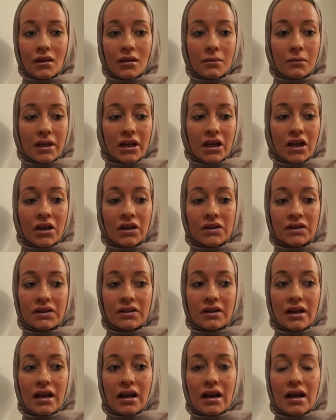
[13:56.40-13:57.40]
Because,
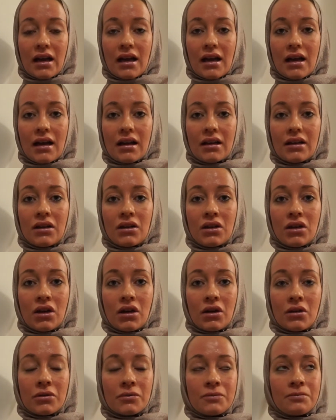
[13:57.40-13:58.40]
you
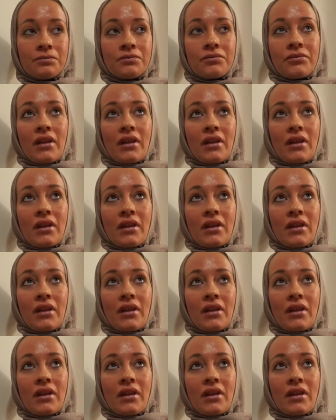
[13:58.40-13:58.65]
know,